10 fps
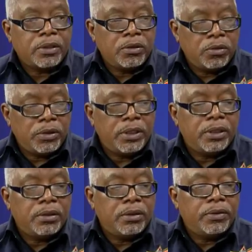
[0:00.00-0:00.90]

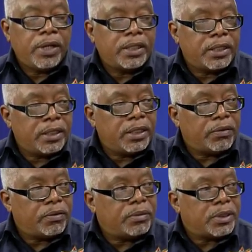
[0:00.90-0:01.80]
slowly eradicate
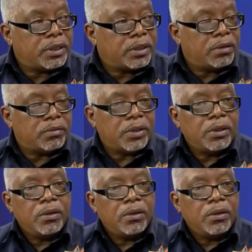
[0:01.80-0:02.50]
that from the system.